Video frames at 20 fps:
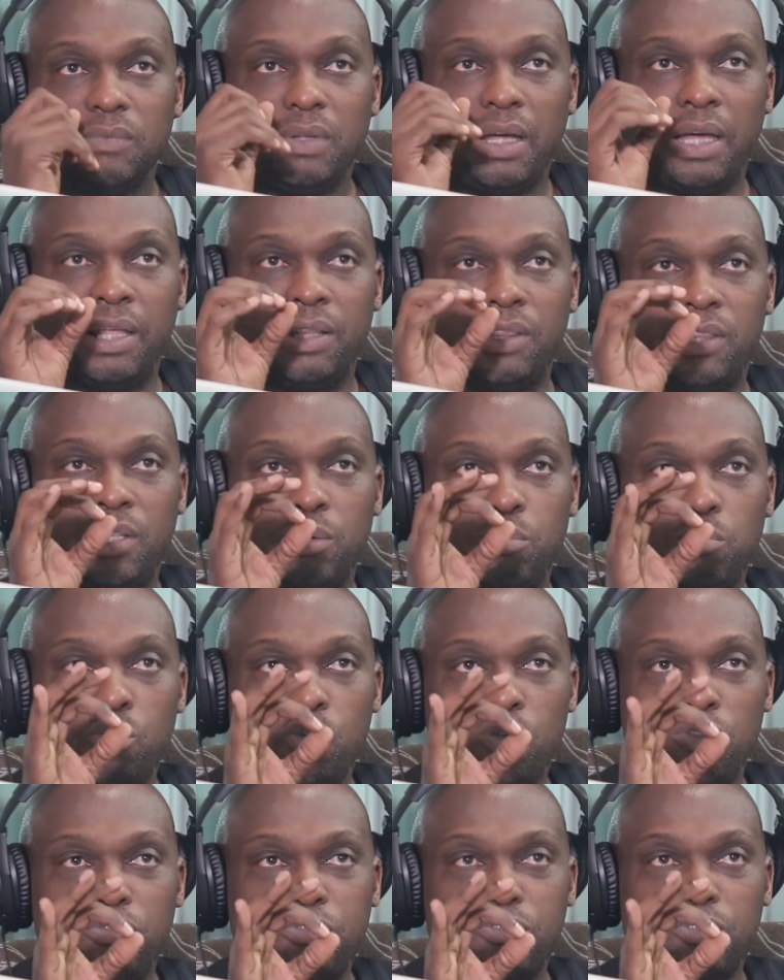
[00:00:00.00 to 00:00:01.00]
And the
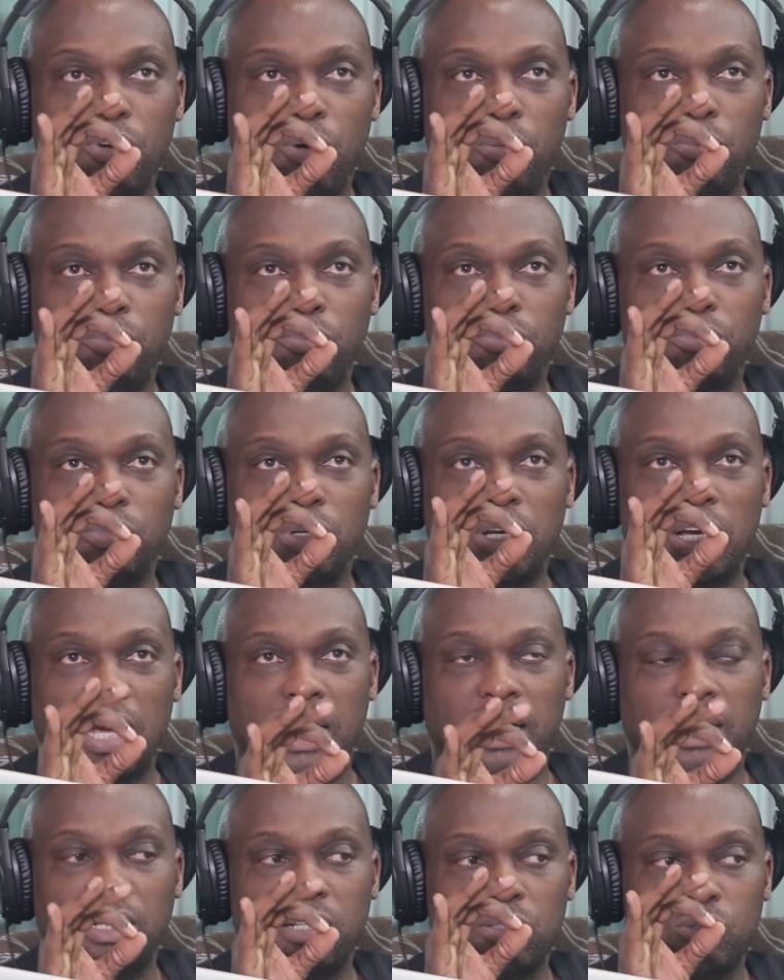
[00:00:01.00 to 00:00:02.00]
move from
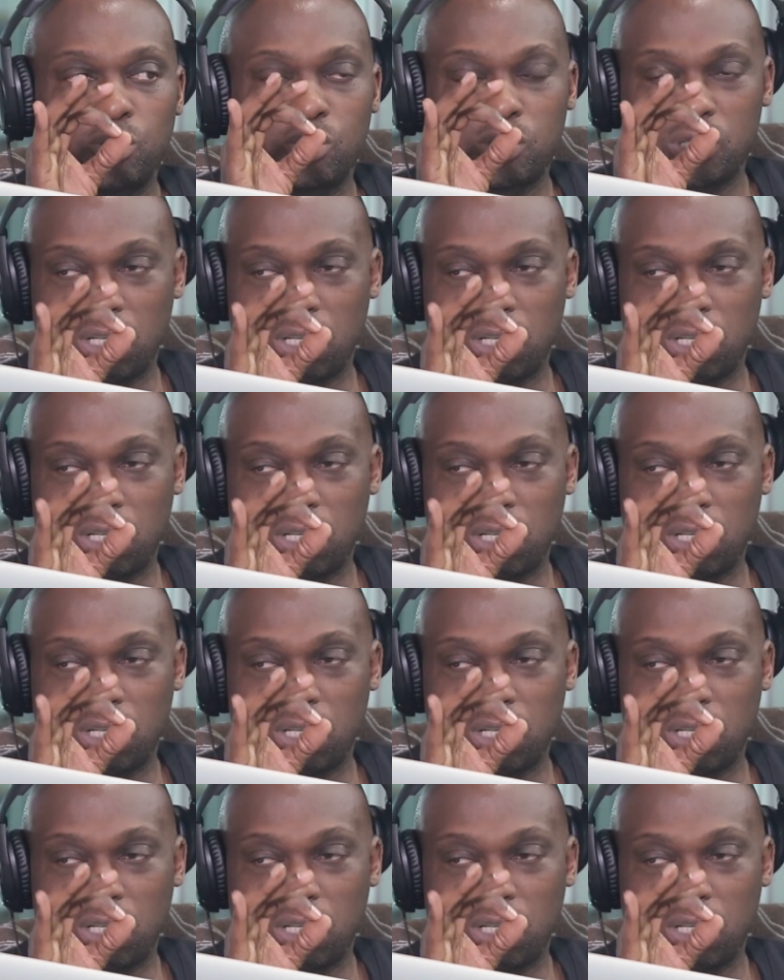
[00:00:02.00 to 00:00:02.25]
Ghana to